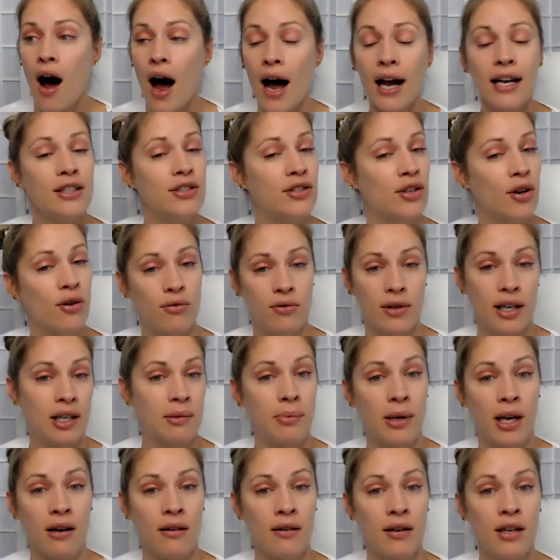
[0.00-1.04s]
I don't
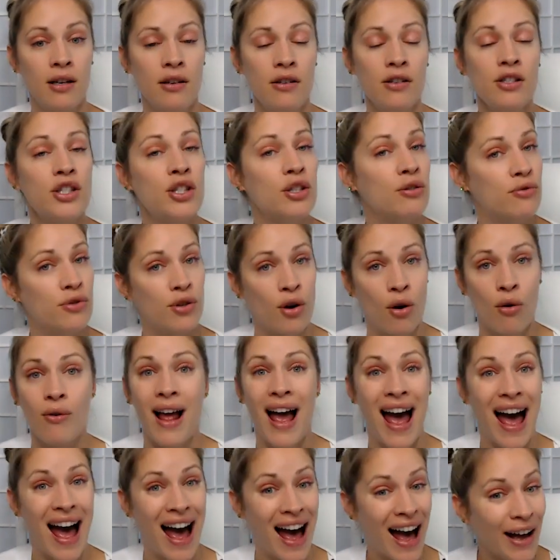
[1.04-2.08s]
like barriers. You don't
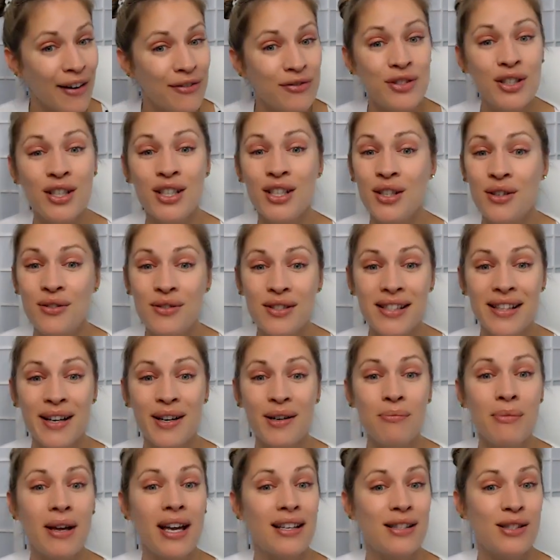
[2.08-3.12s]
have to use them.